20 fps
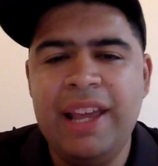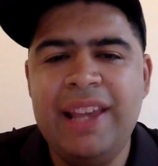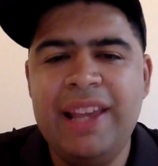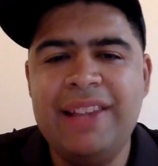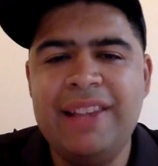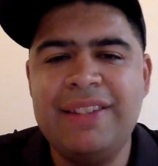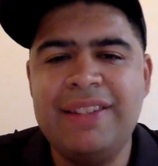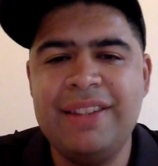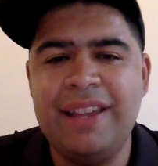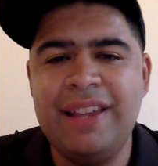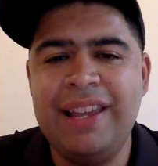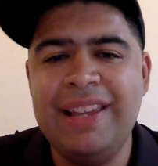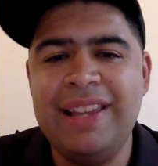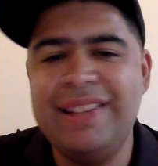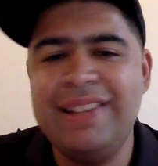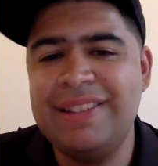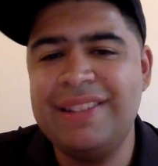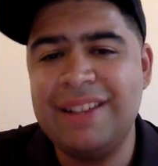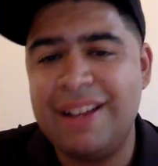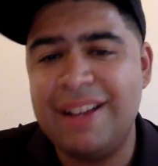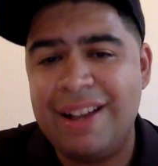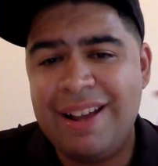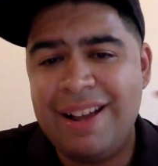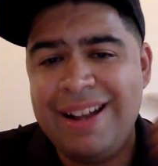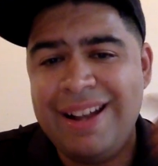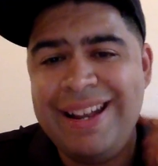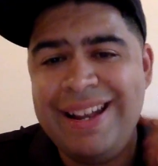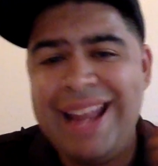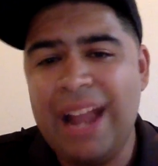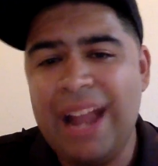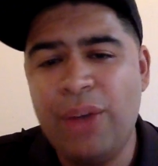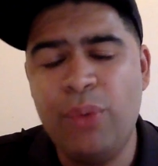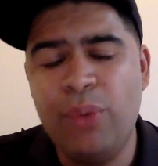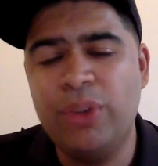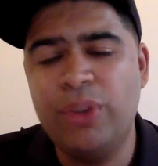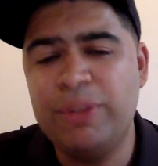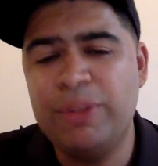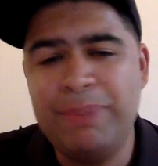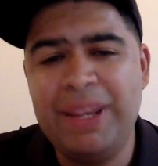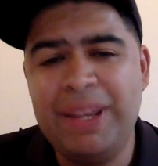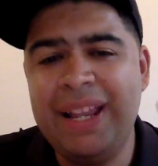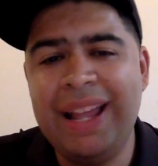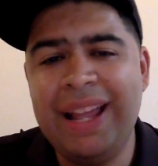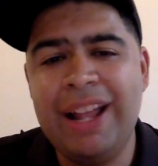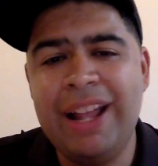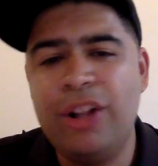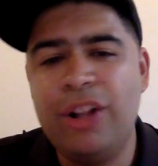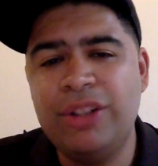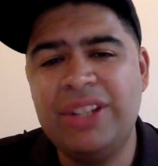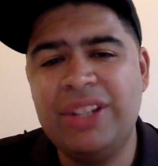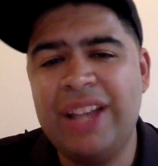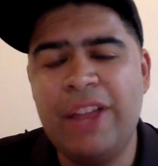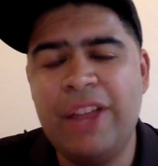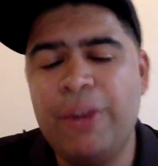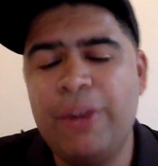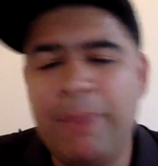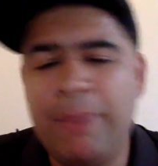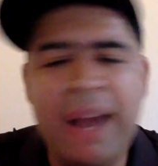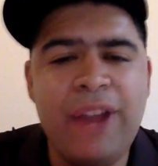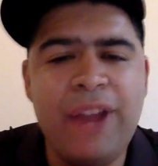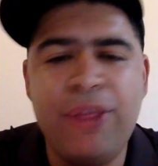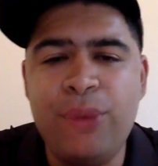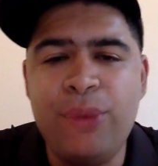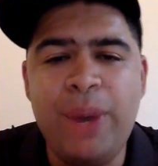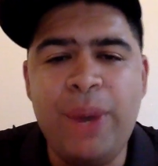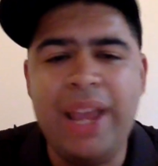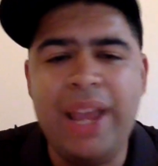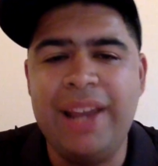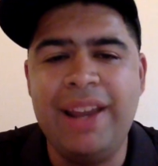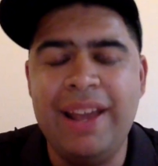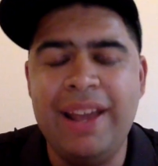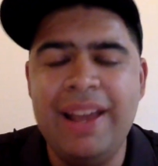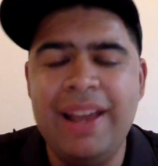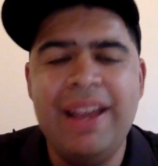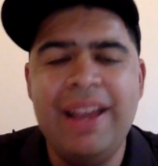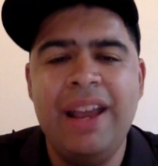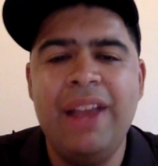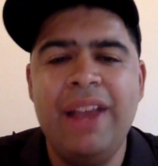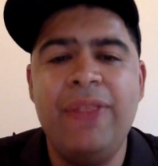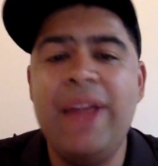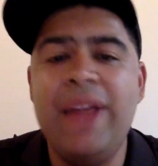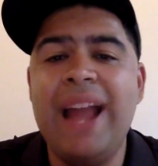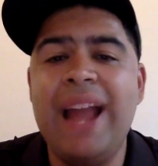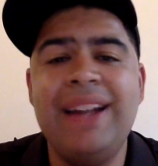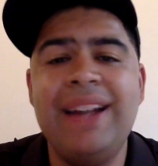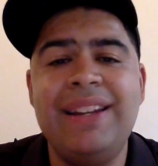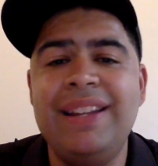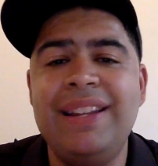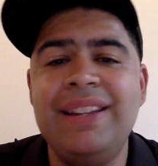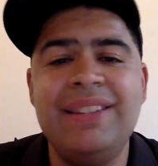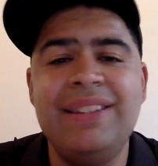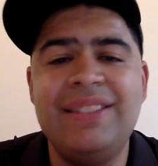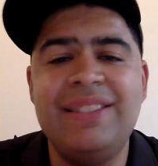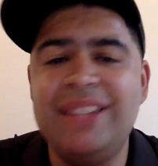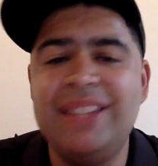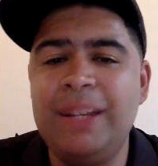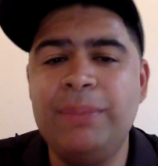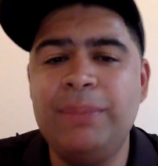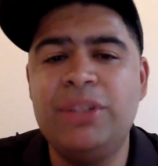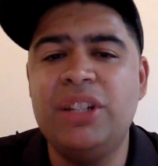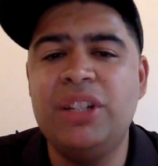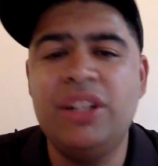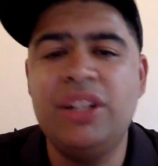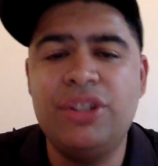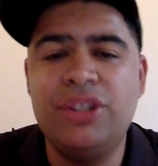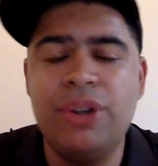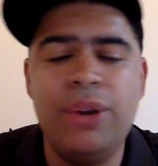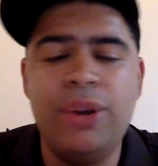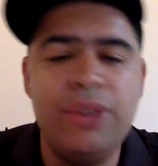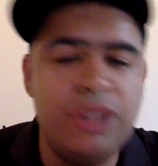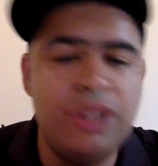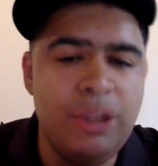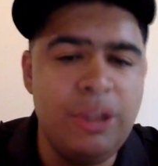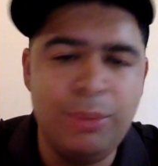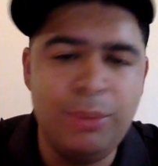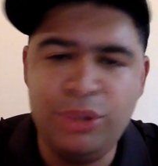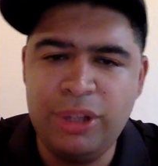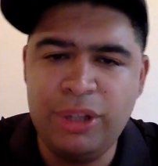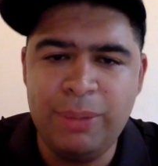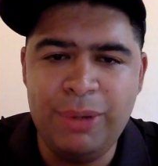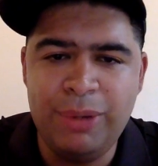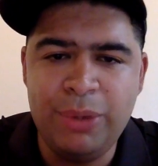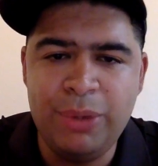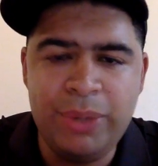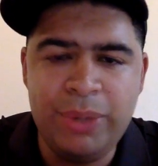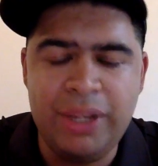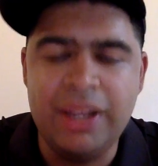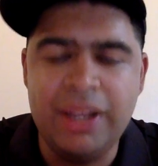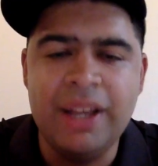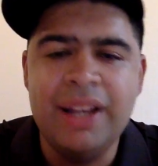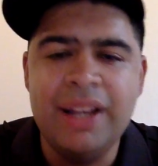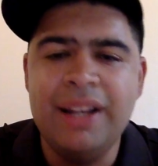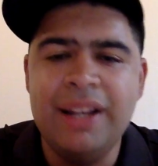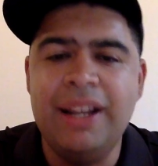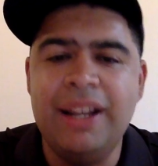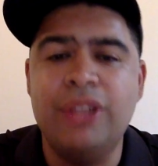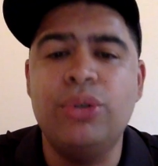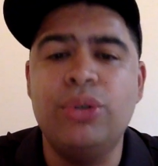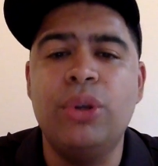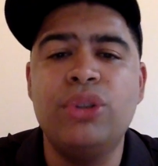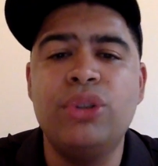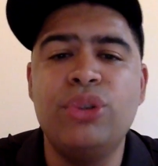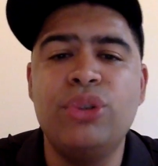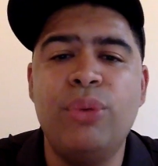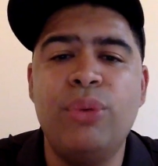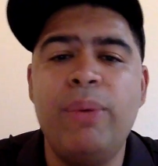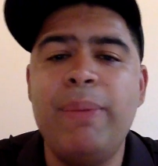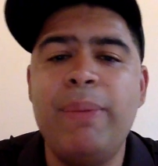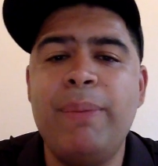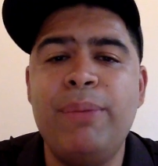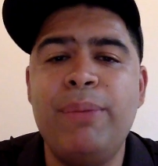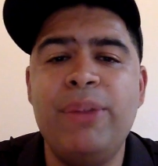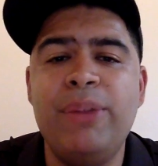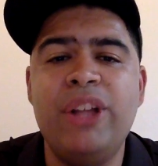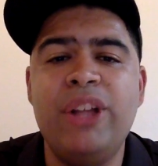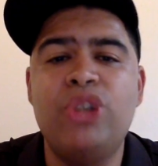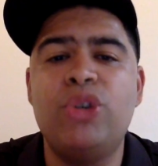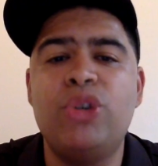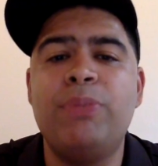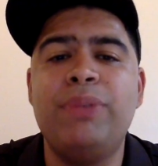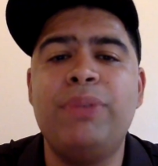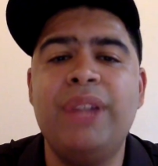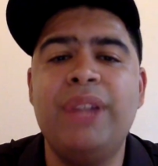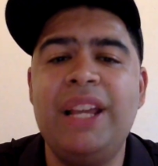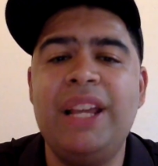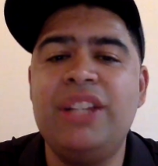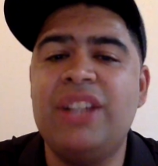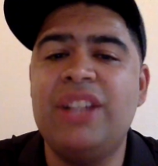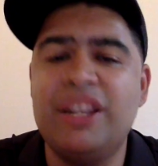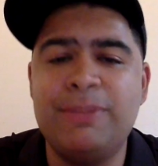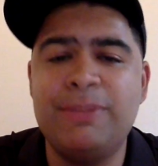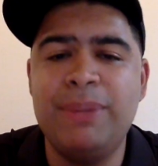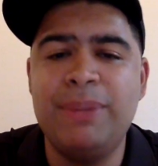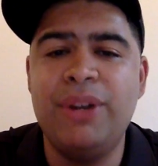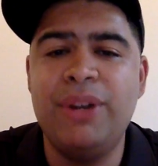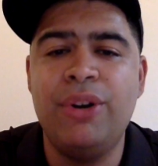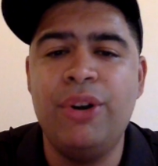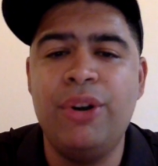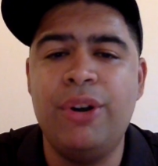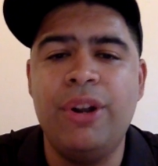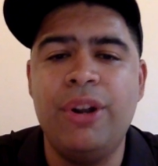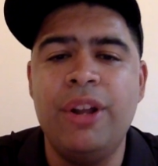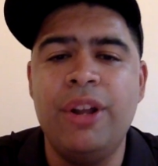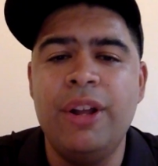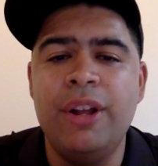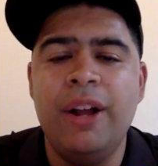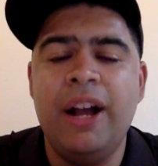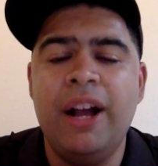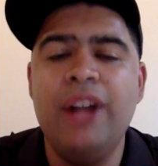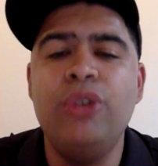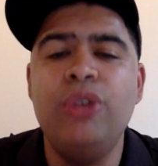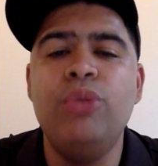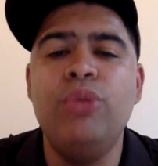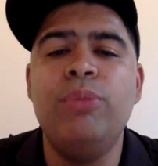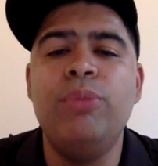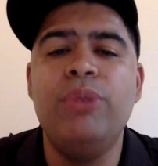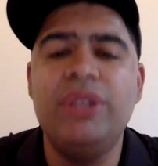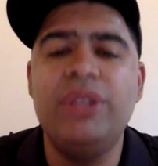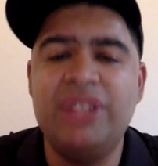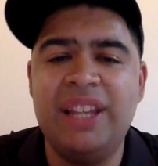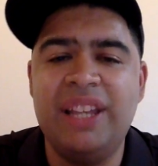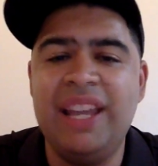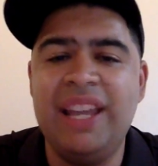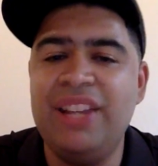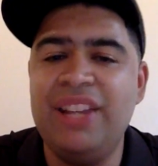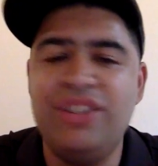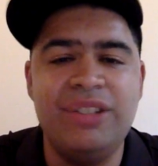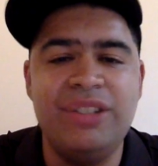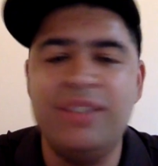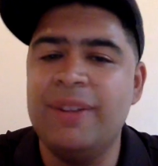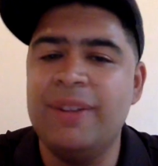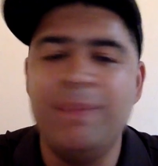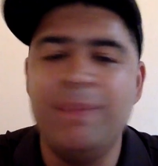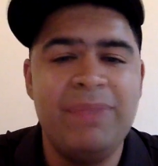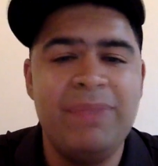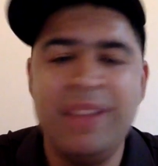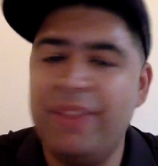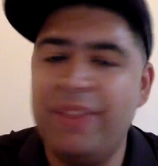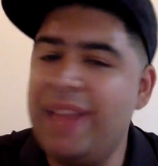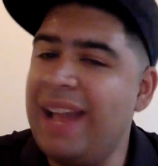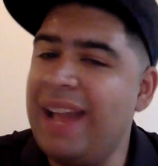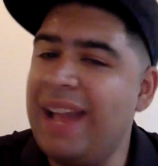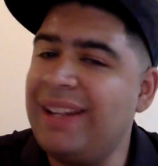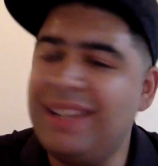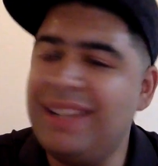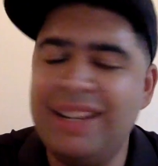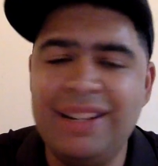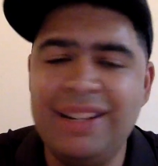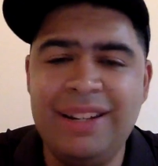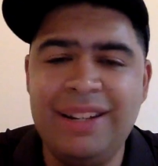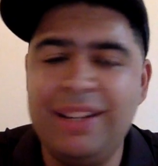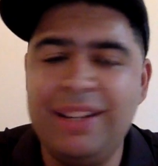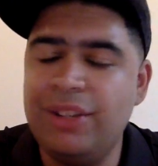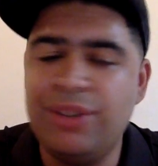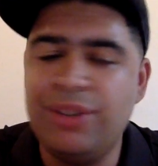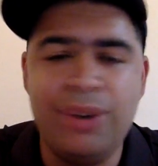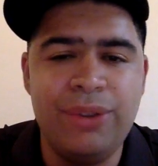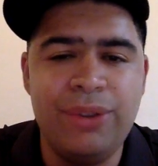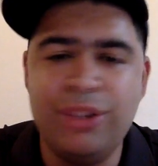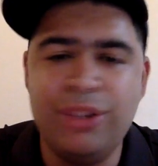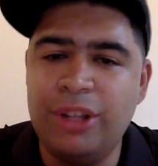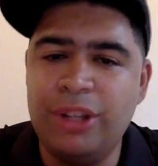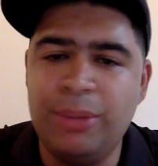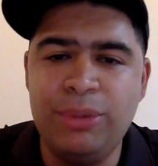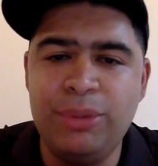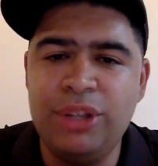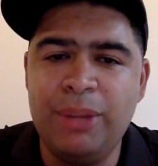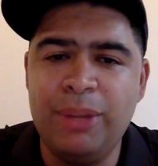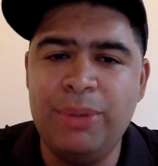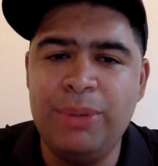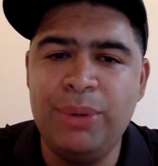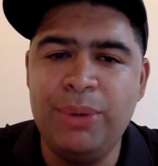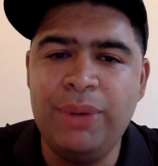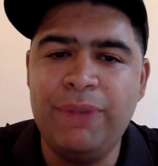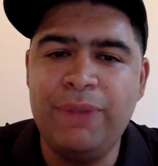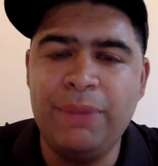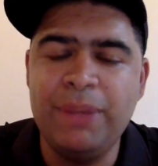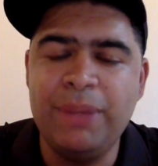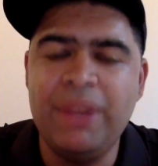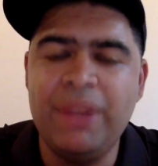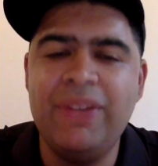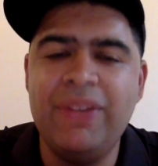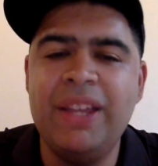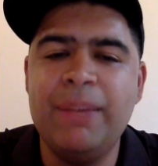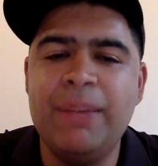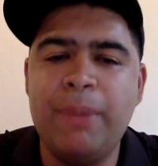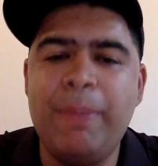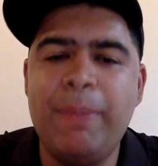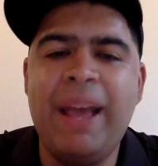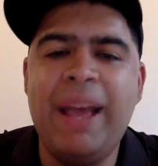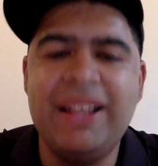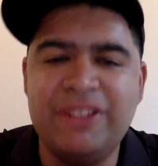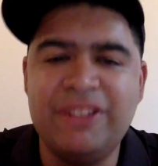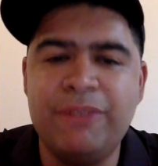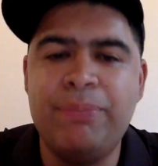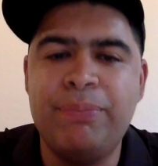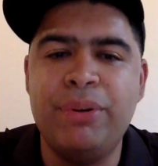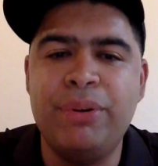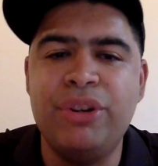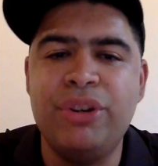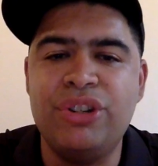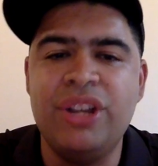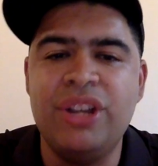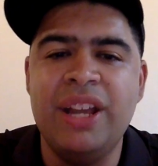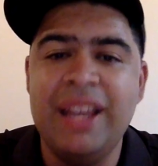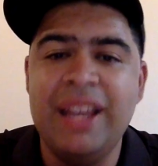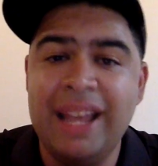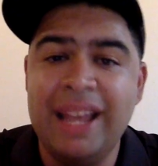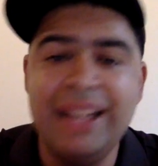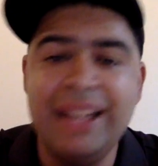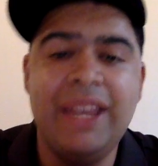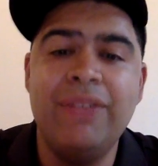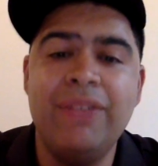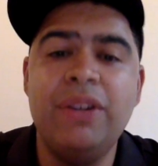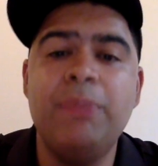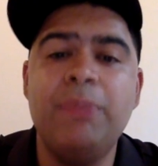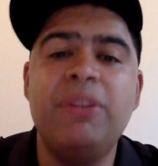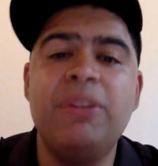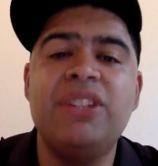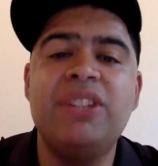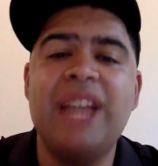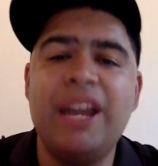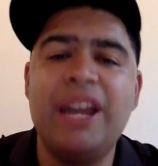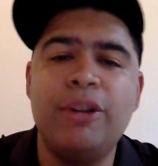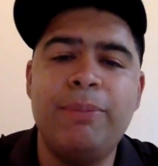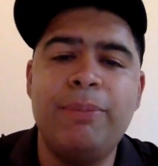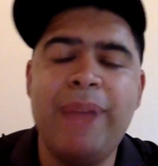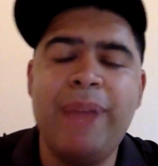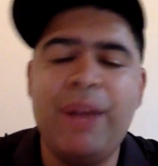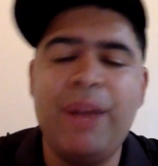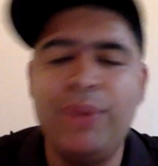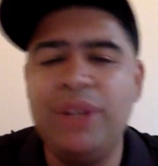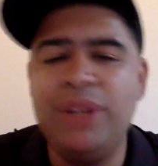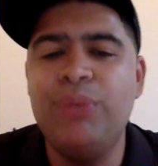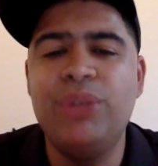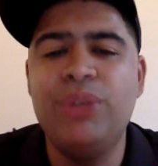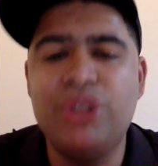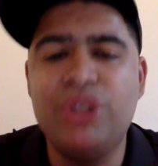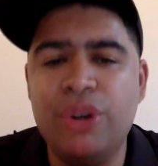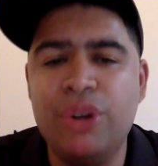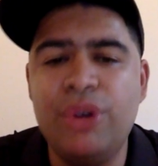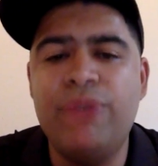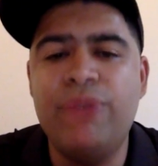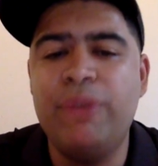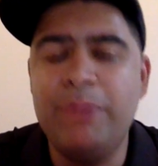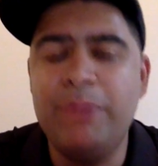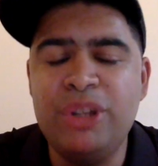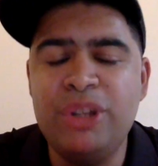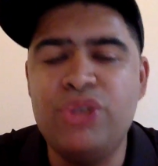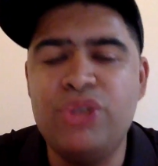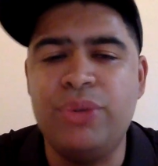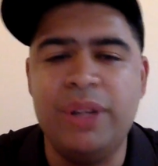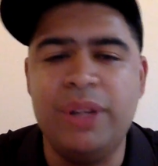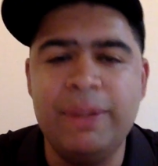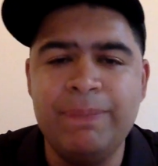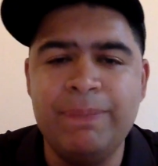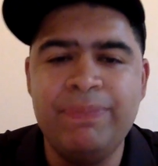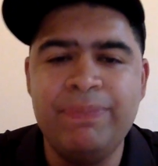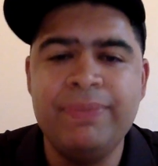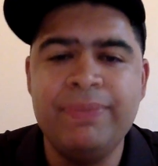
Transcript: His neck was being held together by a thread, and that didn't seem to deter the WWE. Let's also remember that Triple H has been hurt on numerous occasions, and that didn't deter the WWE from giving him a massive push and giving him the title back when he returned from injury.